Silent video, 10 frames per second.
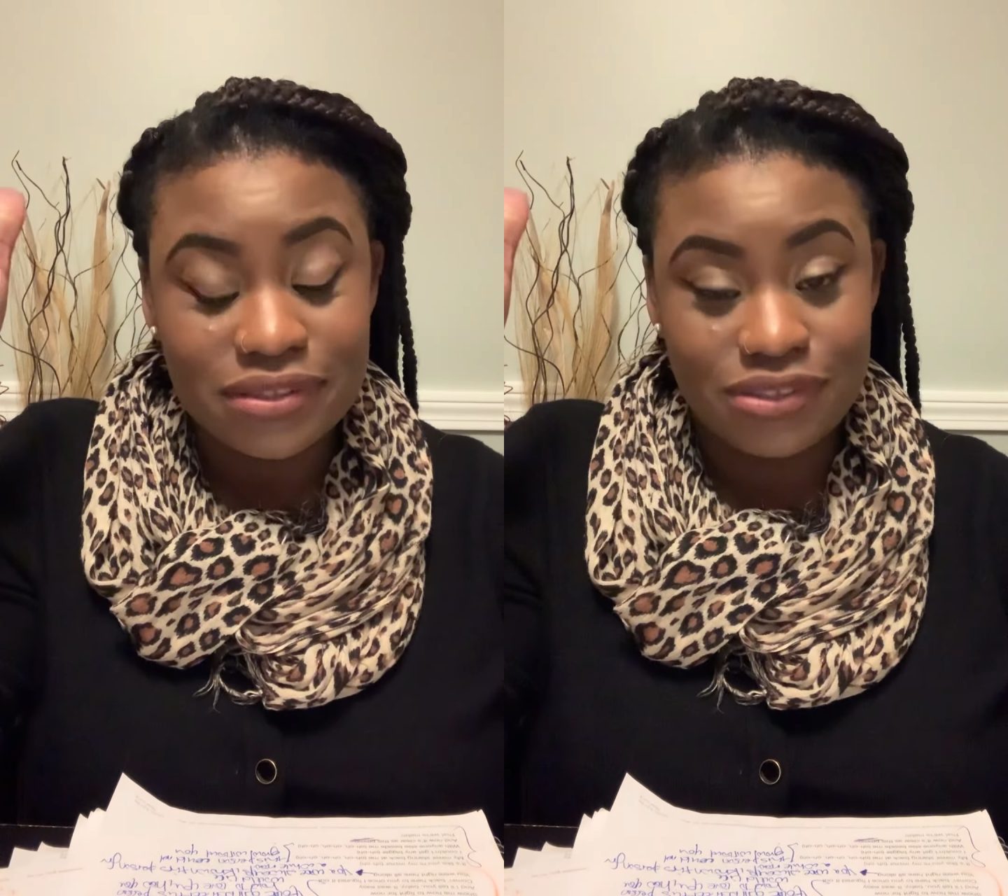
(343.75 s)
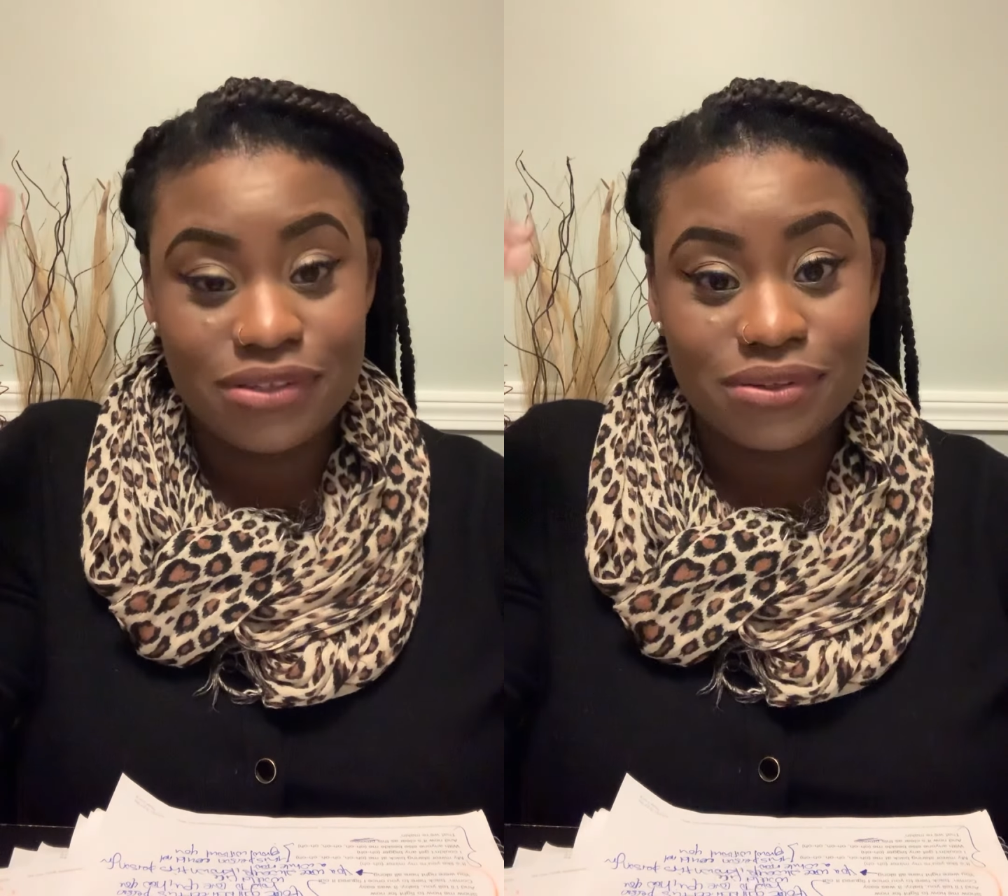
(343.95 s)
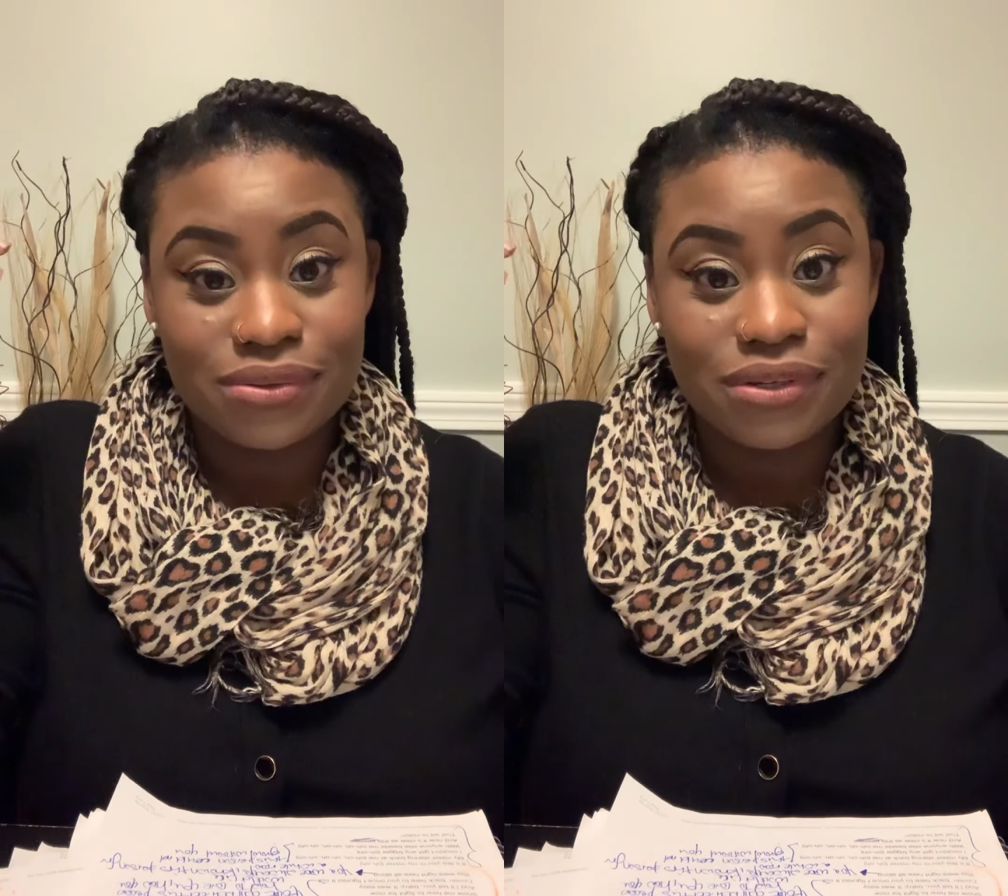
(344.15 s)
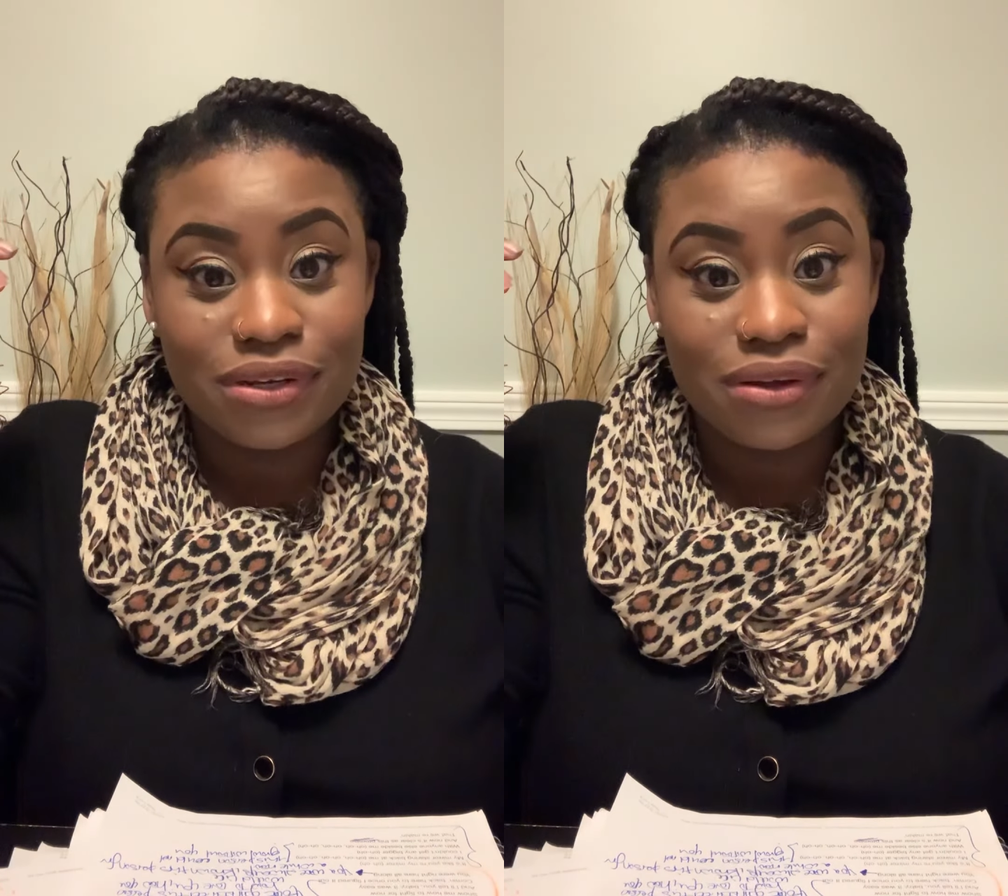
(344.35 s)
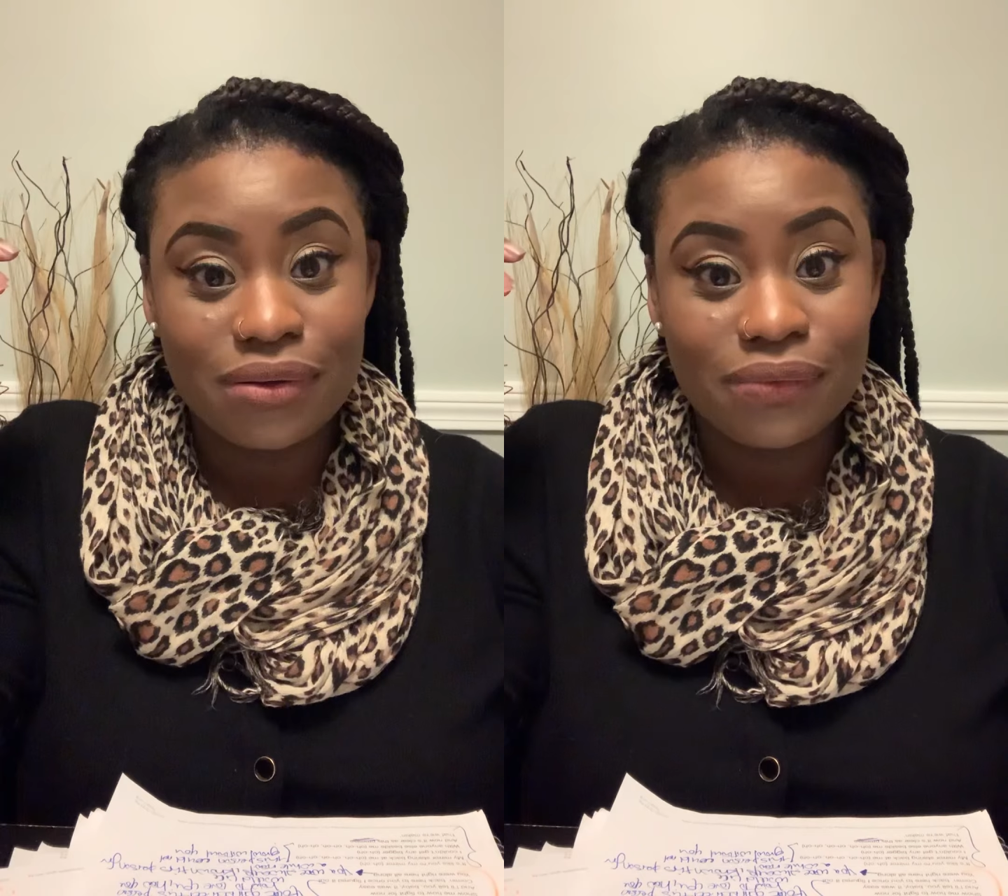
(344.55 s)
to you you
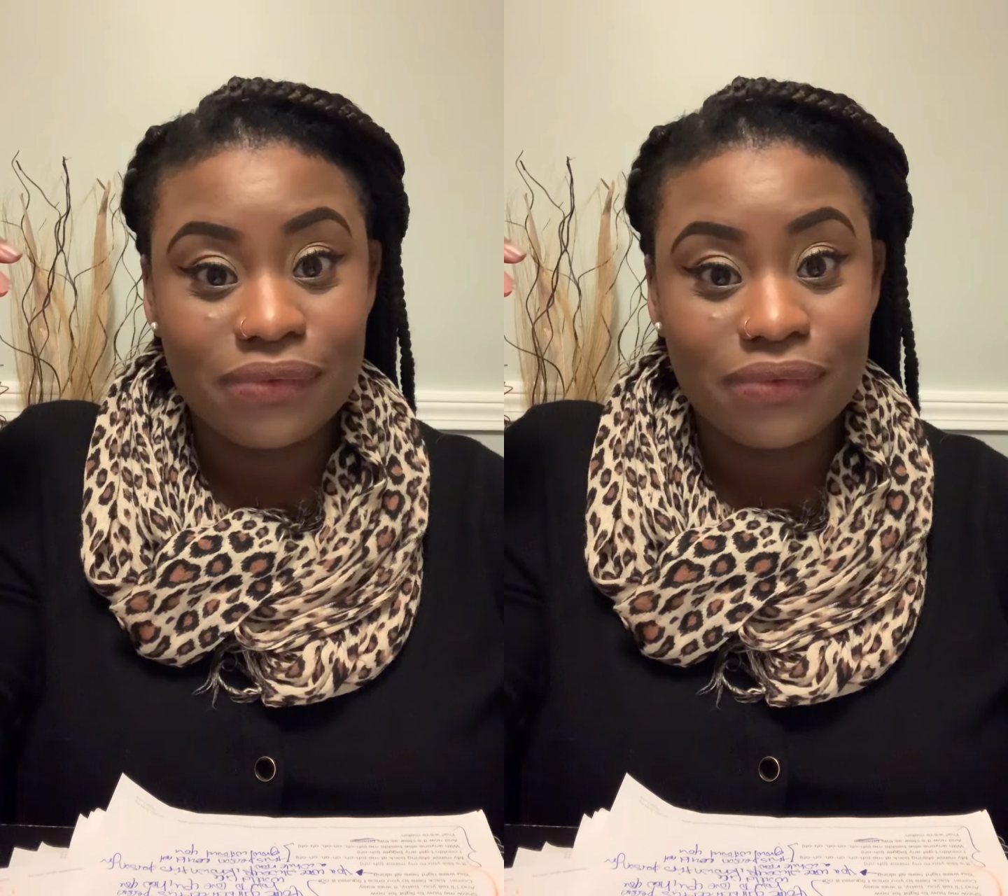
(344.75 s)
know